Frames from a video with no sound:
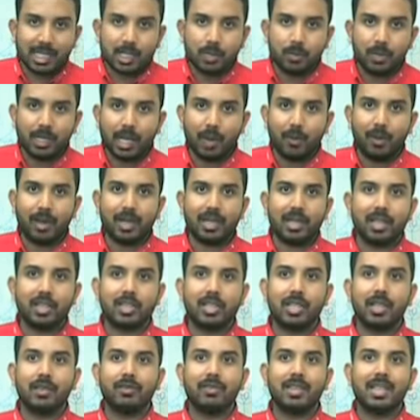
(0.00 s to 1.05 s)
this week. I want to
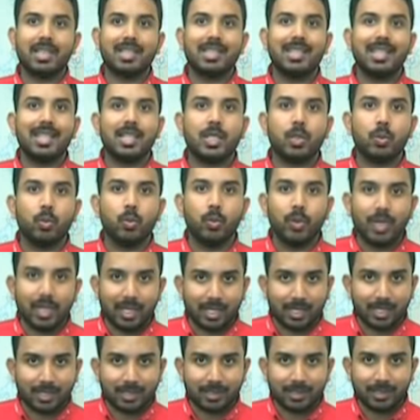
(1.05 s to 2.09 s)
achieve this
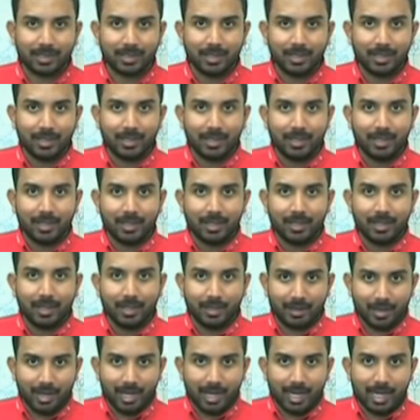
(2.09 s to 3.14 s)
week.
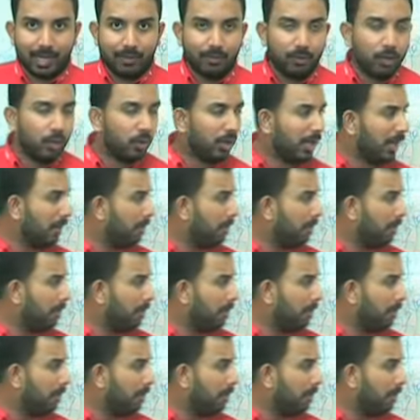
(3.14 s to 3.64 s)
Alright? And if you